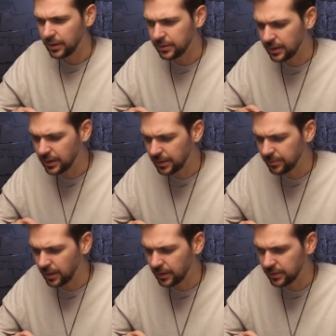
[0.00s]
I think
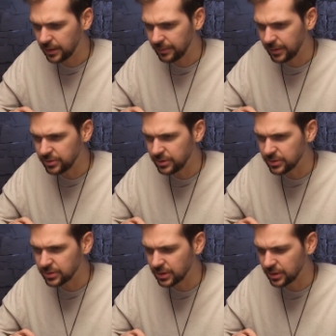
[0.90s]
I'm. I think I'm actually
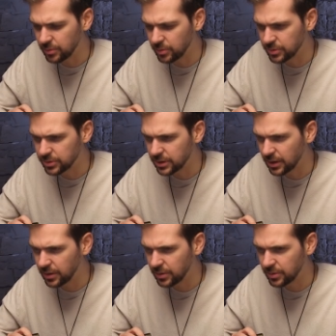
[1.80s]
just going to
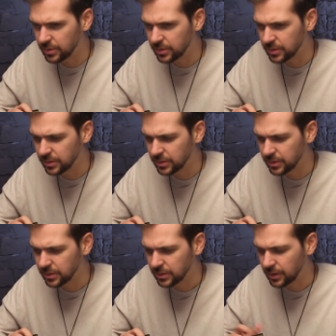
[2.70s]
also.
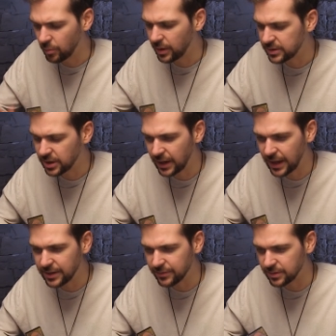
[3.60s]
I'm one turn
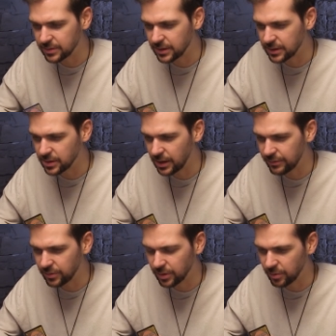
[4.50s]
ahead of you, see, so I
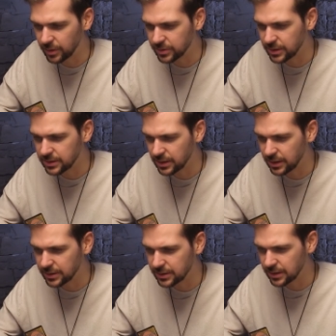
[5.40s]
have got mm. the hmm. one because I
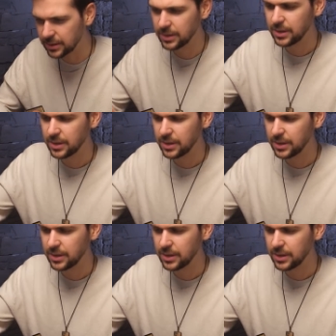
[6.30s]
started.